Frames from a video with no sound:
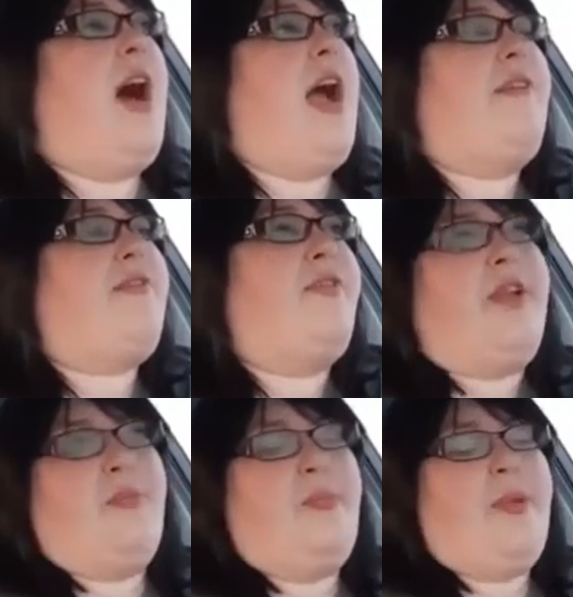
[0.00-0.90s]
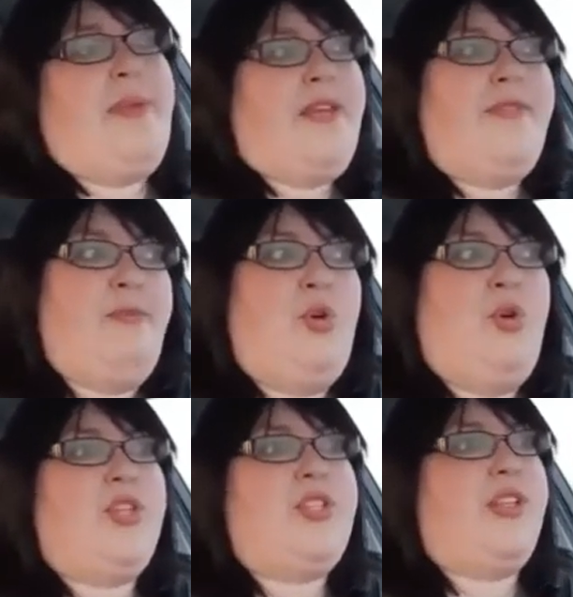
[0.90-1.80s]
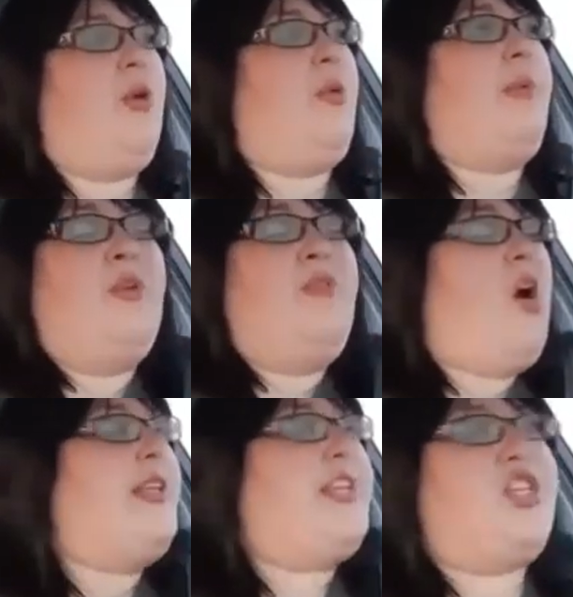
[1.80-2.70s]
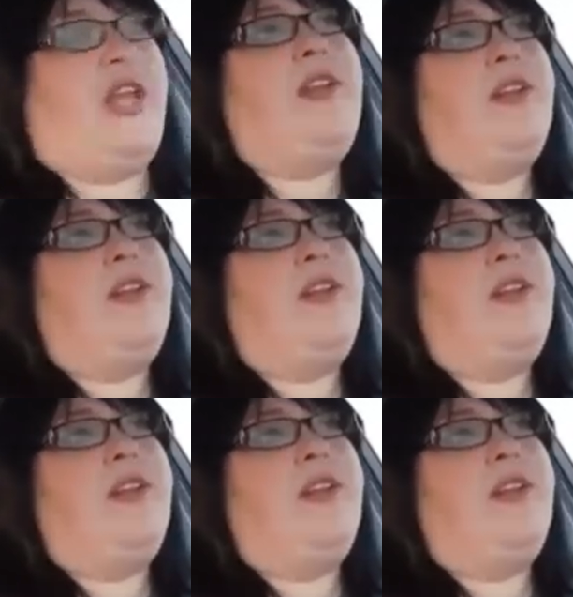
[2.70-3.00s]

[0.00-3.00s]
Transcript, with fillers: I have to fucking I paid for movers to go move all his shit.